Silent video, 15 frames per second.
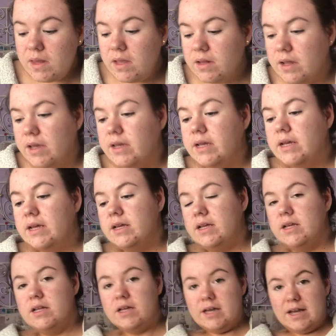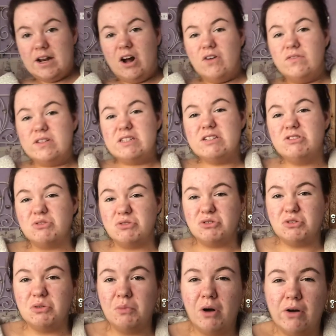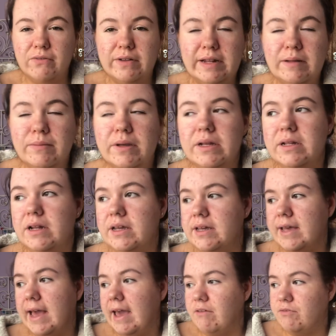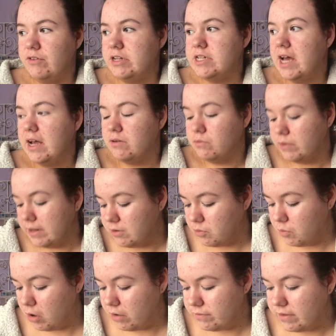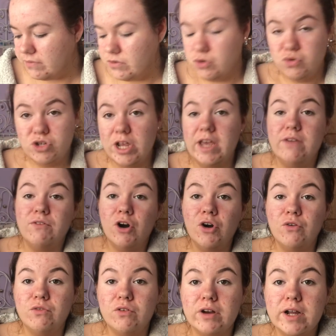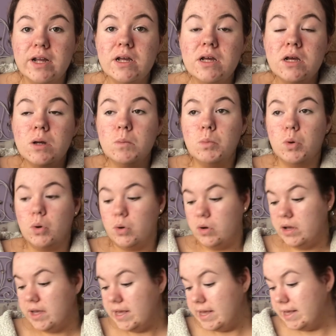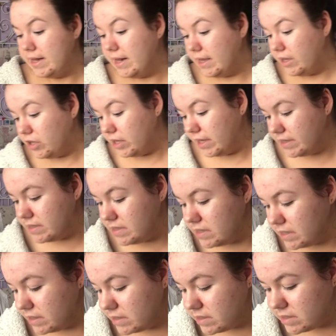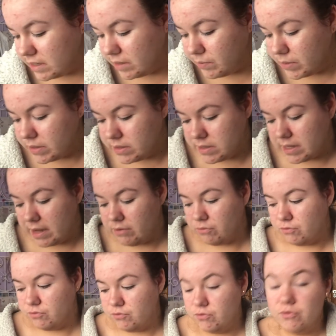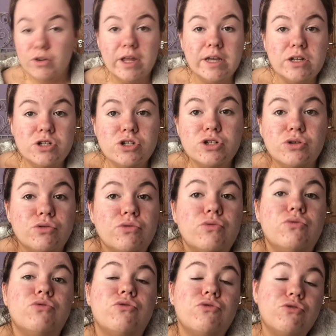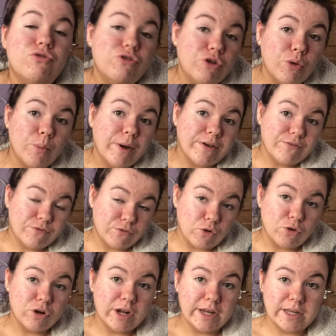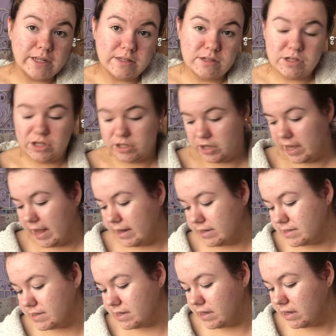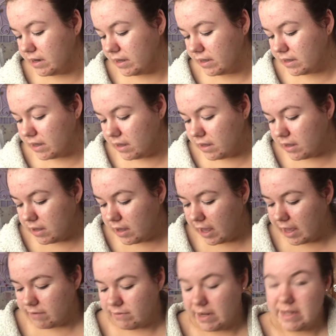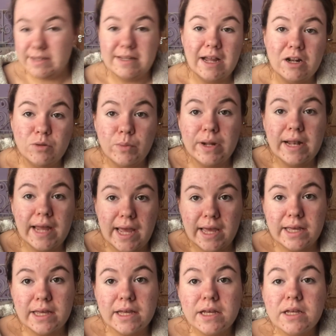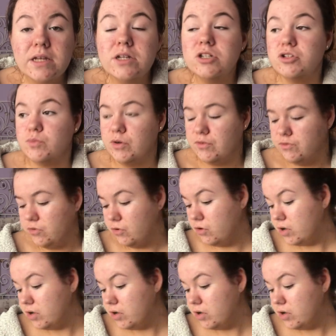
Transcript: Like, it obviously does come off a little bit, like every tan will come off if you shave over, but like, it's still seamless down like to my foot. Like, it's, you can't see, like, I have less tan on my leg to my foot.